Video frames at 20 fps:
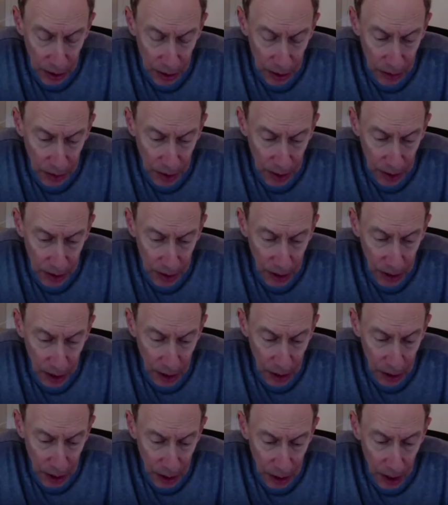that
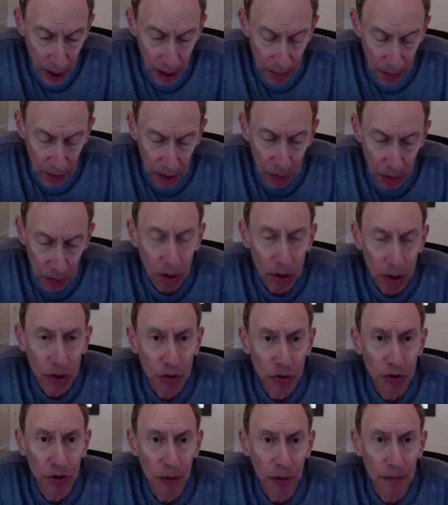I might want to
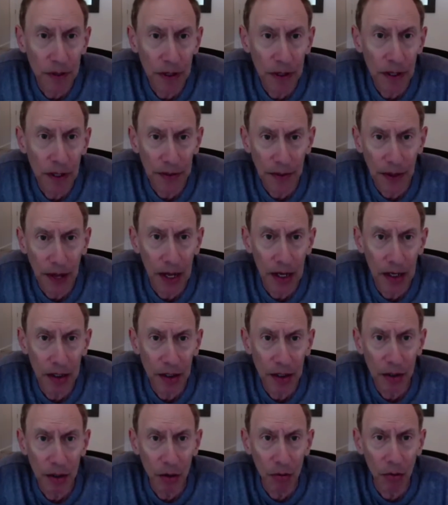do something like that,
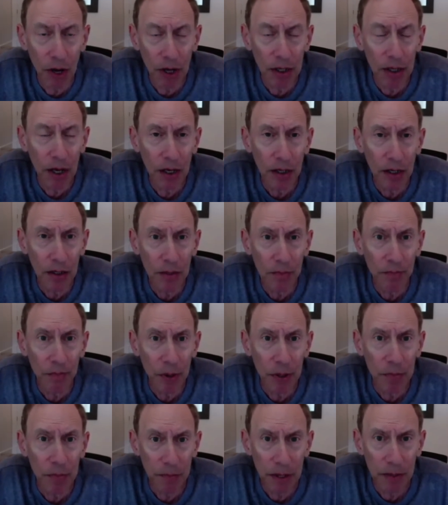
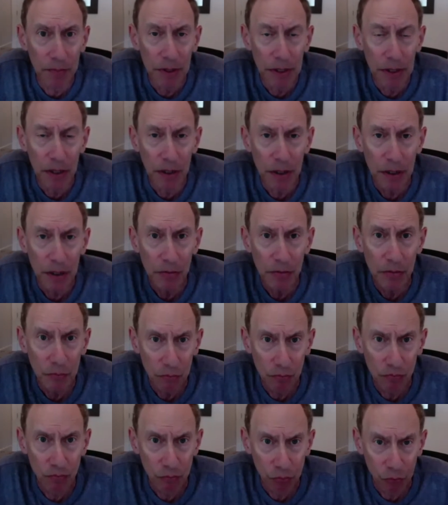but maybe in a
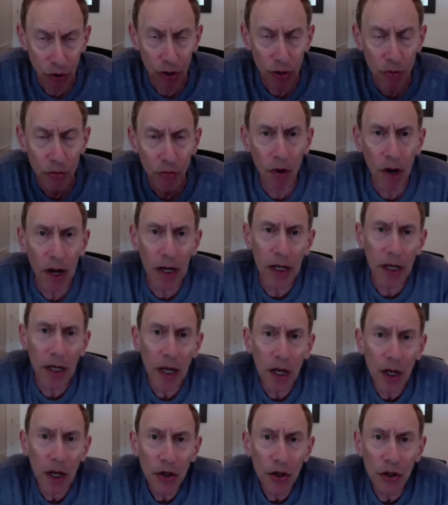broader way.
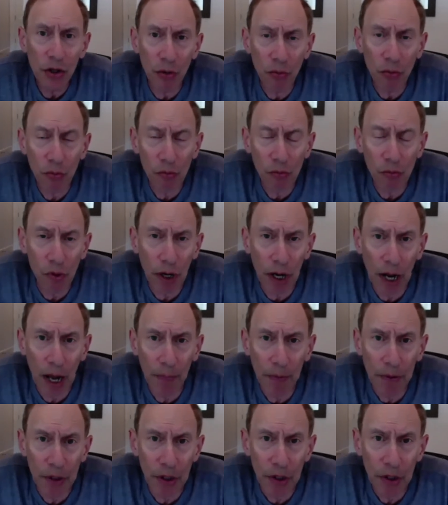So what
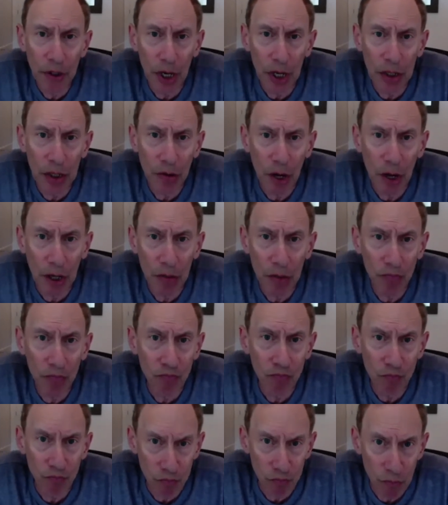happened is I
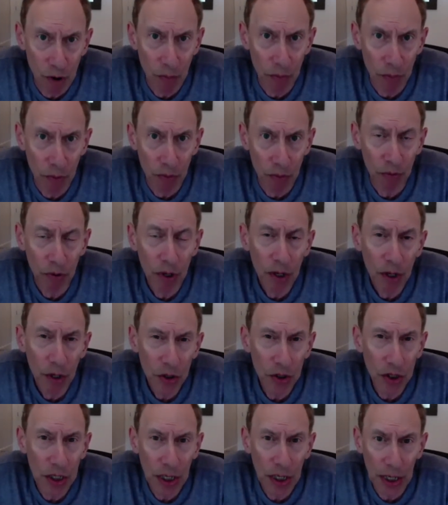remember
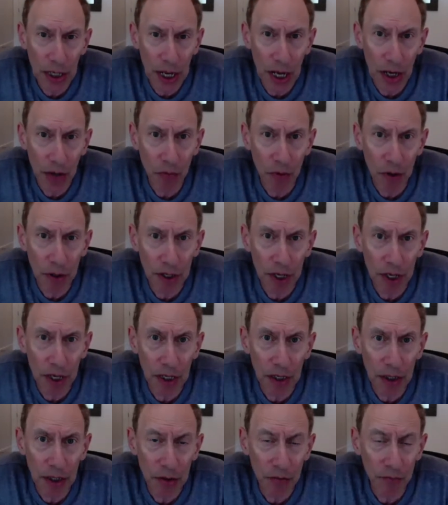seeing an ad one
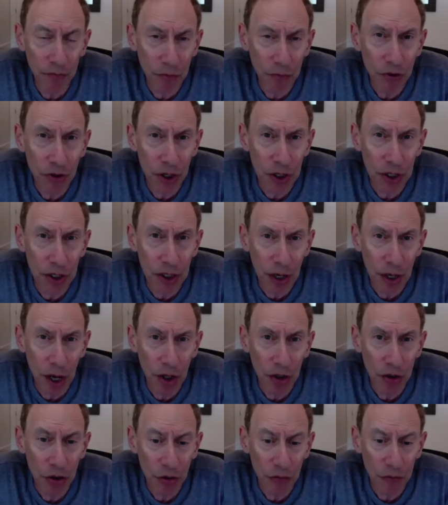day for City
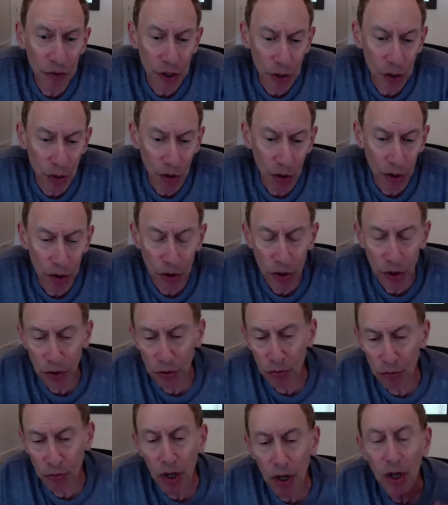College of New York
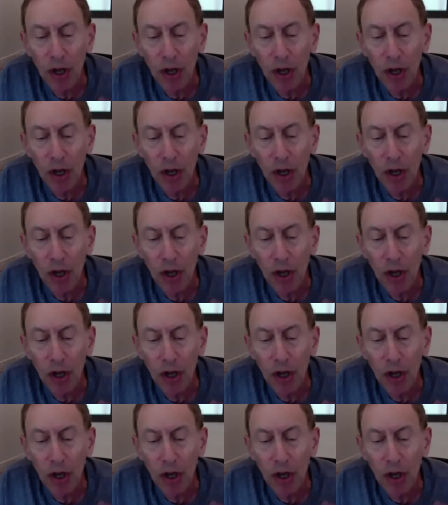to